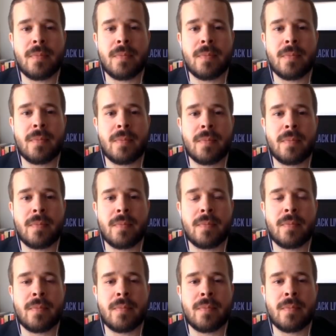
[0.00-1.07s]

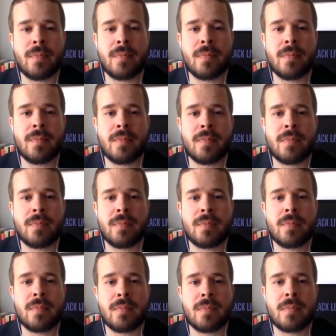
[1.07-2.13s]

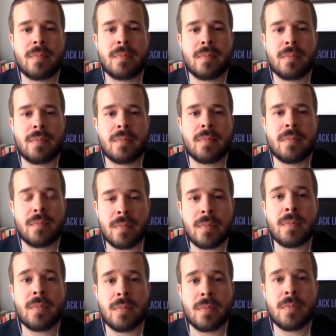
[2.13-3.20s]

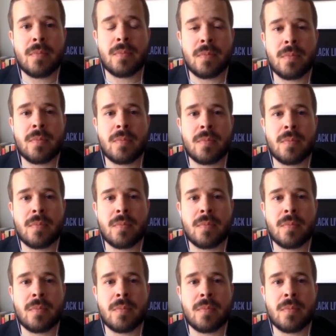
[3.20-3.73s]
(silent)